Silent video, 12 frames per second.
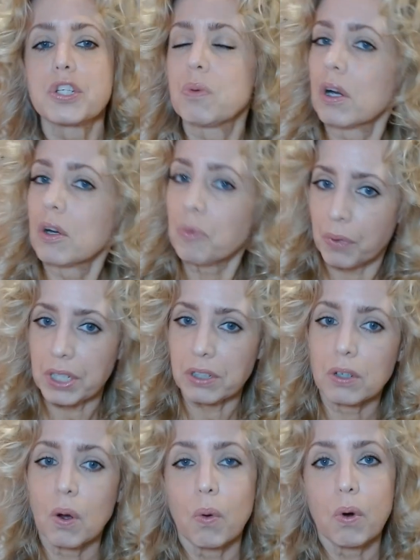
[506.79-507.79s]
you are a
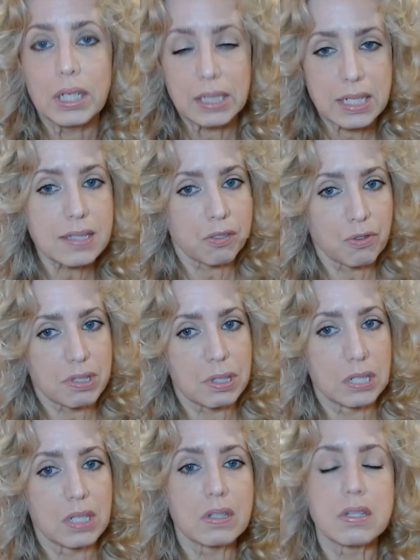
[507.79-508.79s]
reader or at least
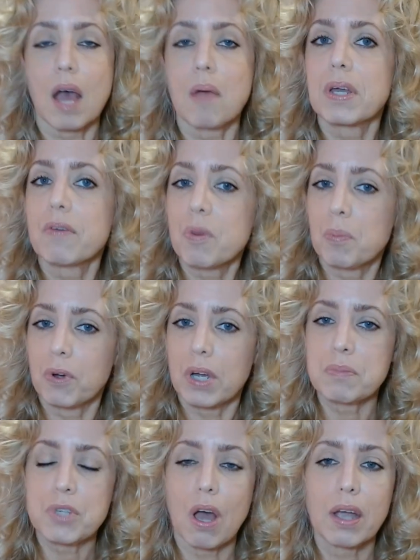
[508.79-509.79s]
interested in the topic of the book
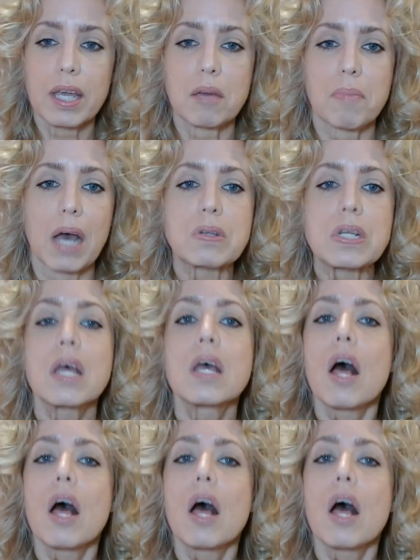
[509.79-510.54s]
I'm talking about.